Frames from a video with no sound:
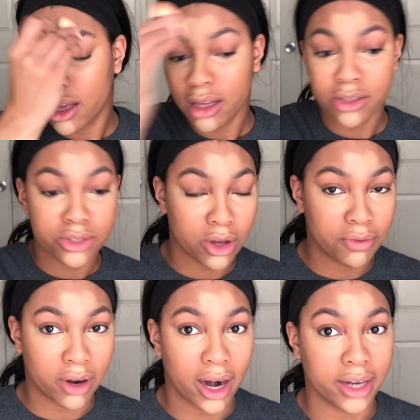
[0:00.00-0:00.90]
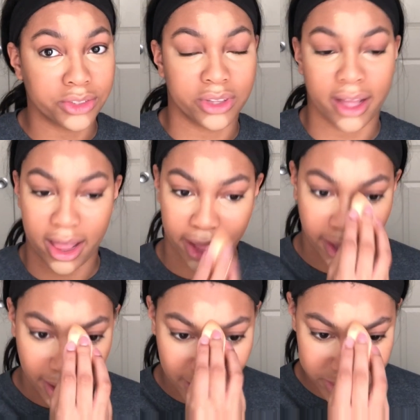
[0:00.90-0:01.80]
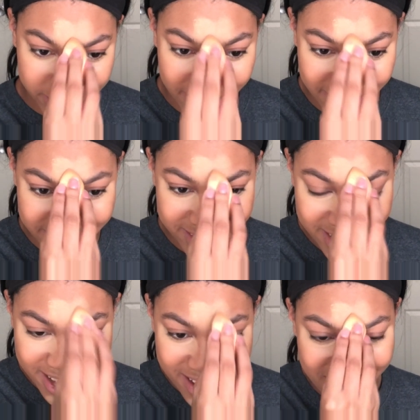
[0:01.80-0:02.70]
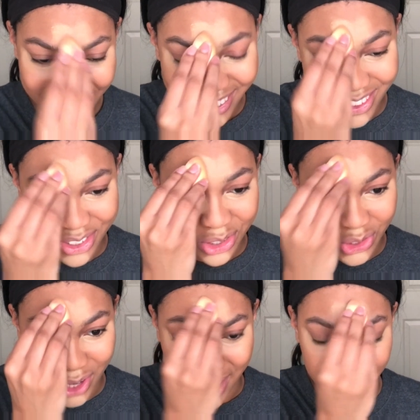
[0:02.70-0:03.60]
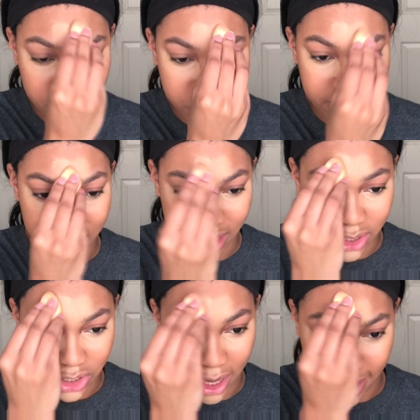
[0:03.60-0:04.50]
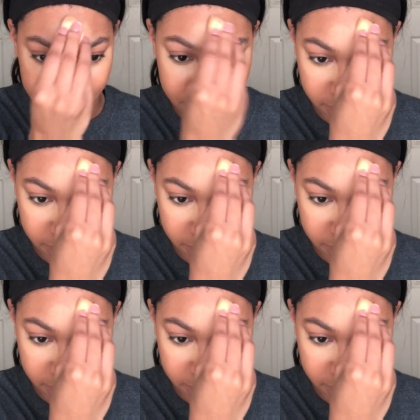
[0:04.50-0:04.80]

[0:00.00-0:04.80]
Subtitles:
so far I do think I like it. I just think it's a little strange because of the shape.